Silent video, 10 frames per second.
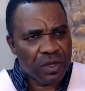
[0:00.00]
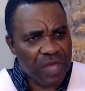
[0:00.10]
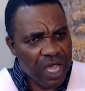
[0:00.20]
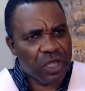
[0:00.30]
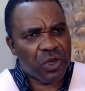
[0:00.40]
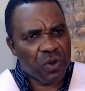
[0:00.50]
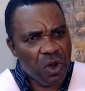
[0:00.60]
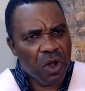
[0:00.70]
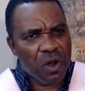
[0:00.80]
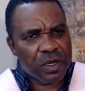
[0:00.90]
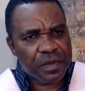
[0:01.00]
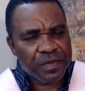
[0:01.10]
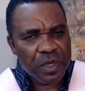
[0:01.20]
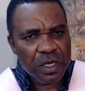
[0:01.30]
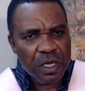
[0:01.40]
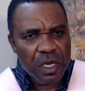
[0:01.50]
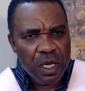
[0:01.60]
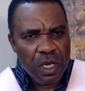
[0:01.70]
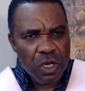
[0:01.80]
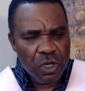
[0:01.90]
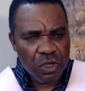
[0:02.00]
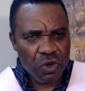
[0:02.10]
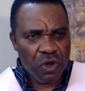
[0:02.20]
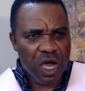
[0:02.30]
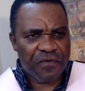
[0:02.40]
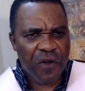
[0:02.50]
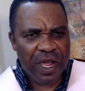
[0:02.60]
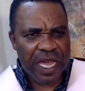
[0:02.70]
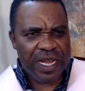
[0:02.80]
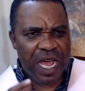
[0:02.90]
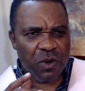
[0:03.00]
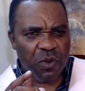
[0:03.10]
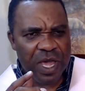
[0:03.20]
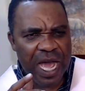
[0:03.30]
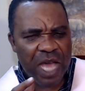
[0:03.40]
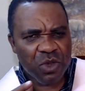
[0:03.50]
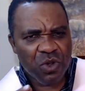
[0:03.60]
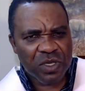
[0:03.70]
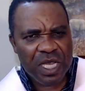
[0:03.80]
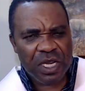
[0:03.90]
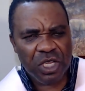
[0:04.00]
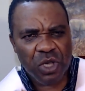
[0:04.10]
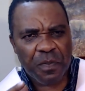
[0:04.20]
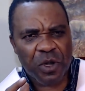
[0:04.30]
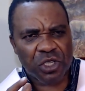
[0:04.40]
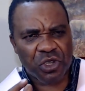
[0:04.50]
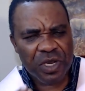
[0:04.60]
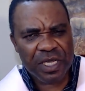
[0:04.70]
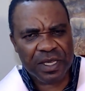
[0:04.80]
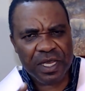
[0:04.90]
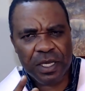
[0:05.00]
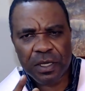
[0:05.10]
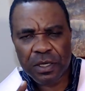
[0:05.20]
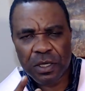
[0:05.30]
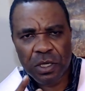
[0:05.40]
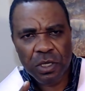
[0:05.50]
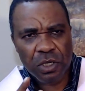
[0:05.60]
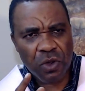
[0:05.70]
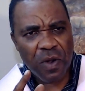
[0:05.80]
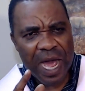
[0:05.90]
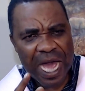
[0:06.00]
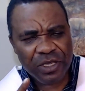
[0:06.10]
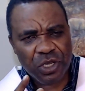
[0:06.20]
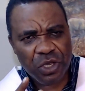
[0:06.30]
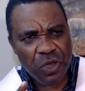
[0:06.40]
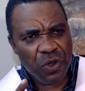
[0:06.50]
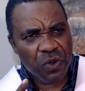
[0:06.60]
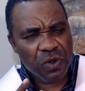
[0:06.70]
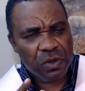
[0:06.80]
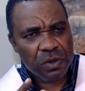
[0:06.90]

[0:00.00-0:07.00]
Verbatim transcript: Thank you, Lord. Do not forget that we are using this opportunity to ask you